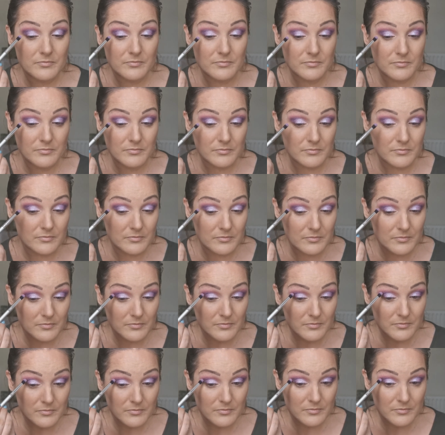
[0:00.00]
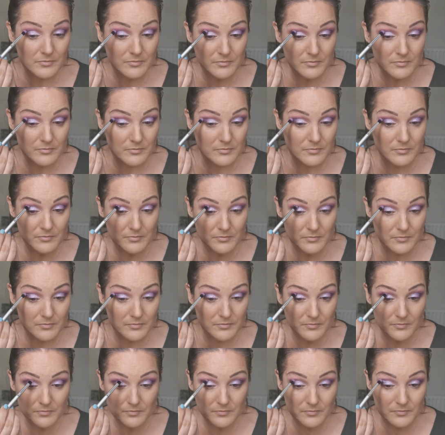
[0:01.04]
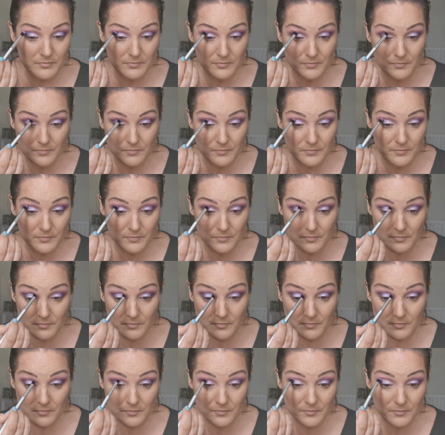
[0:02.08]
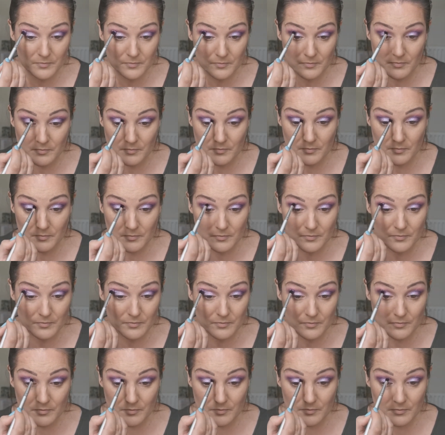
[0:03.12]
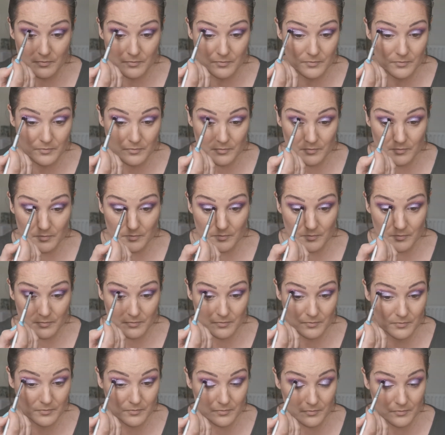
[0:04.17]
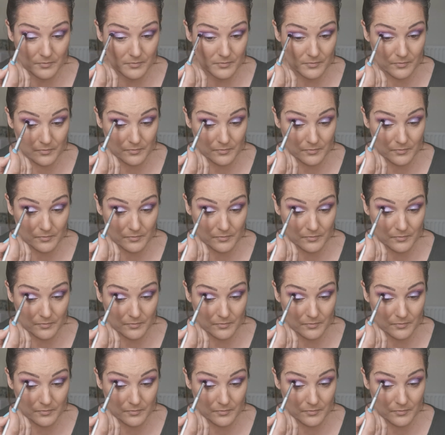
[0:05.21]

(no one is talking)